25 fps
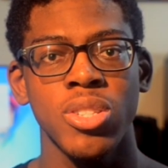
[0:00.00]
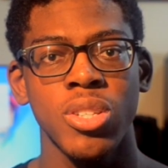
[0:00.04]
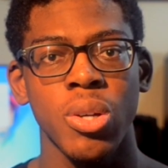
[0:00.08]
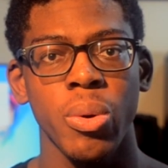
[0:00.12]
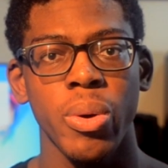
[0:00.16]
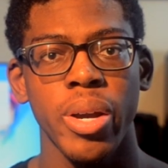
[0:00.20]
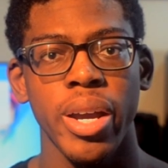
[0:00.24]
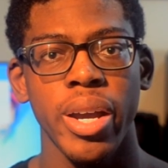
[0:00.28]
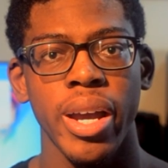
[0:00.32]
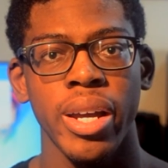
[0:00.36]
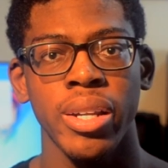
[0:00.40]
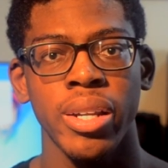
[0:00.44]
to
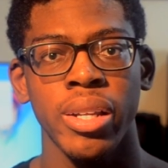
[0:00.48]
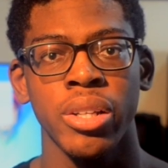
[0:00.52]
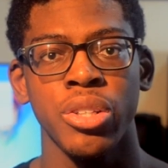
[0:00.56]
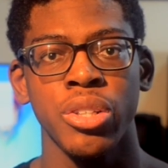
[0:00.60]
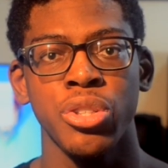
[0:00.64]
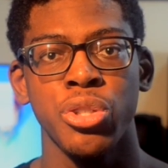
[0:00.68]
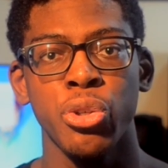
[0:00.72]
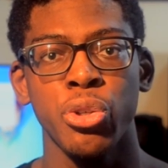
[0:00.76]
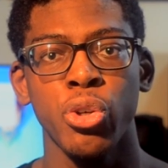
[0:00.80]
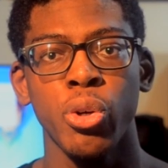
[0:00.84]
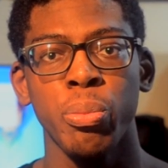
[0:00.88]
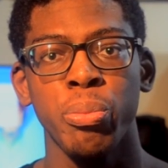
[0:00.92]
go ahead and
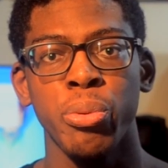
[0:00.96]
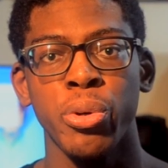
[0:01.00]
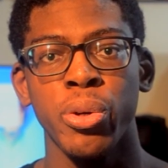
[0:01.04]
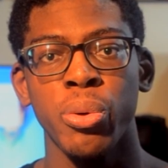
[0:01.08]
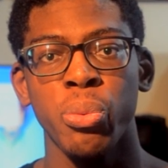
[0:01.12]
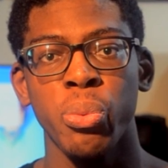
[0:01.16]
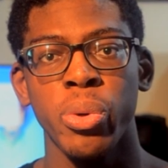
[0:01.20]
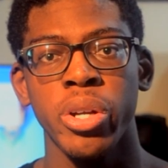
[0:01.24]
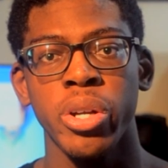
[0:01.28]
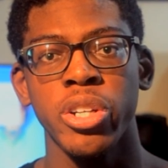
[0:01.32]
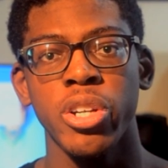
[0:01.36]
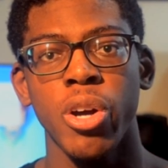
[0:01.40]
dual
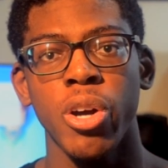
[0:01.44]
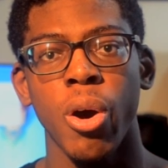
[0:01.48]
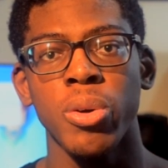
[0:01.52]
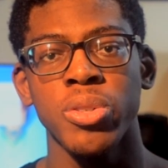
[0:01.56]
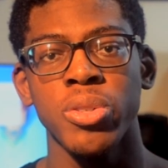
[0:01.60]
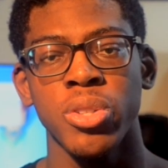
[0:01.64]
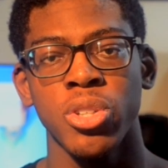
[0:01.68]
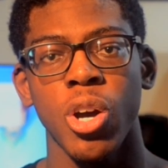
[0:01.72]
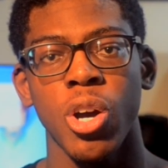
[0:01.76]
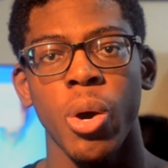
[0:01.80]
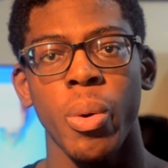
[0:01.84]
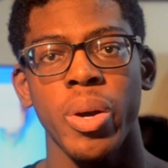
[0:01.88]
boot
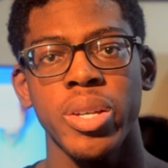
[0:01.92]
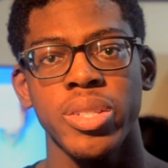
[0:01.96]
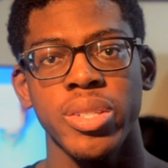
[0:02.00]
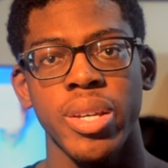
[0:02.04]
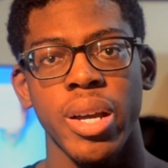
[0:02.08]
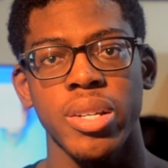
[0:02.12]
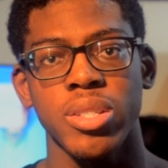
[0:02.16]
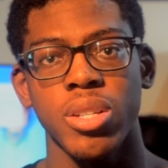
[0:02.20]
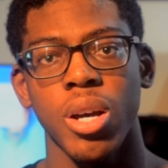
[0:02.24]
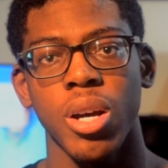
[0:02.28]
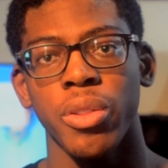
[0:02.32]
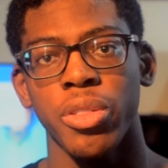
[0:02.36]
Windows and OS
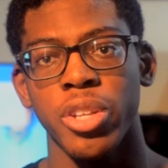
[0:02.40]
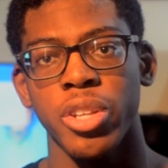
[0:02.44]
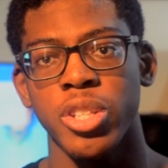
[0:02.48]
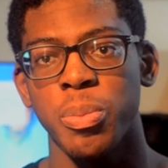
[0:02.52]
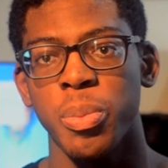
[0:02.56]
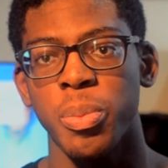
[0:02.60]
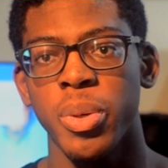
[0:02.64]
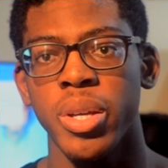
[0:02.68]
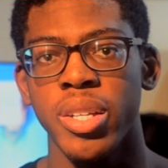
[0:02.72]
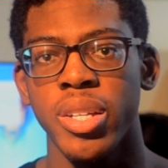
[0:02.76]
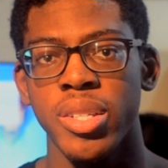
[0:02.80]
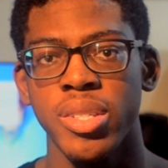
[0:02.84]
X on this
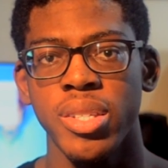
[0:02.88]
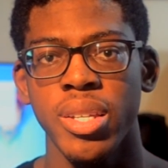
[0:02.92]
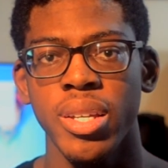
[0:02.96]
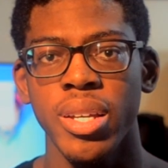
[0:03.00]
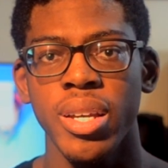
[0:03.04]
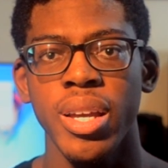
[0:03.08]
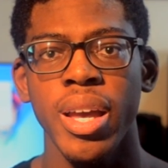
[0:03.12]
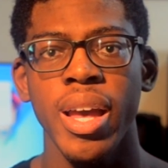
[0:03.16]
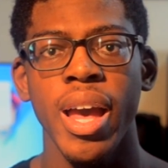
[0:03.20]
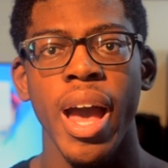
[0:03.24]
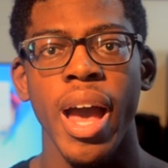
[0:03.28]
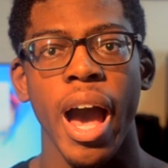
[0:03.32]

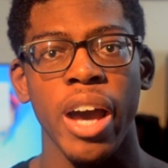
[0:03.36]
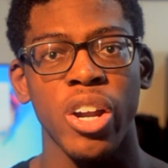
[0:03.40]
PC,